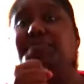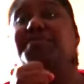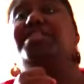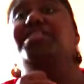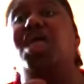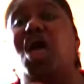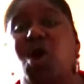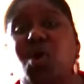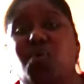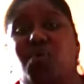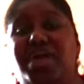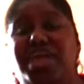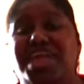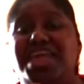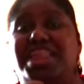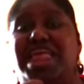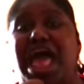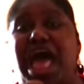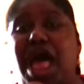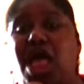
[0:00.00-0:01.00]
blow
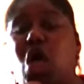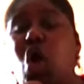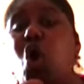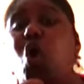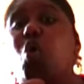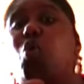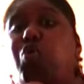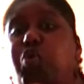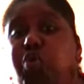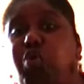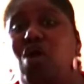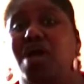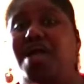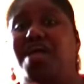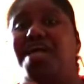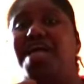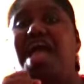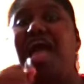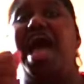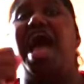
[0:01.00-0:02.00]
it out.
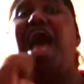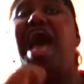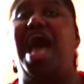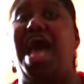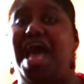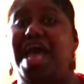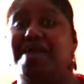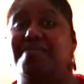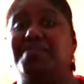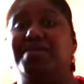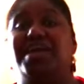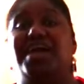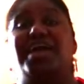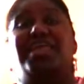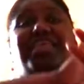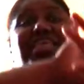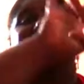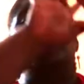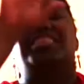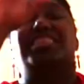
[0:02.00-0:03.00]
I'm
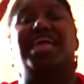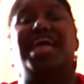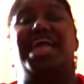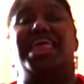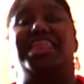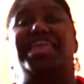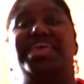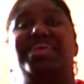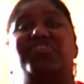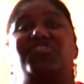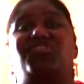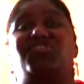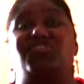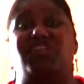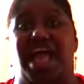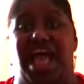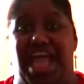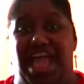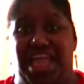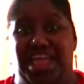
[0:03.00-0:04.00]
gonna let it
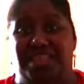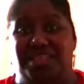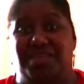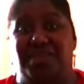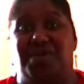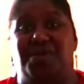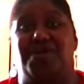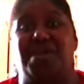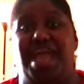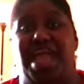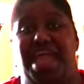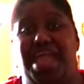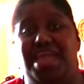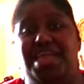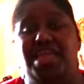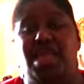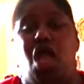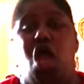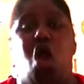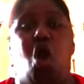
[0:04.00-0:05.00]
shine,
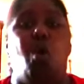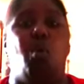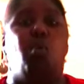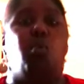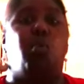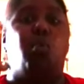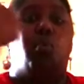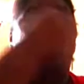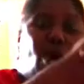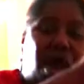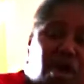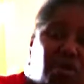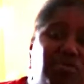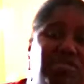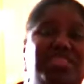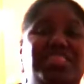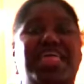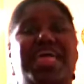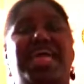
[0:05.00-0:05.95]
okay? Won't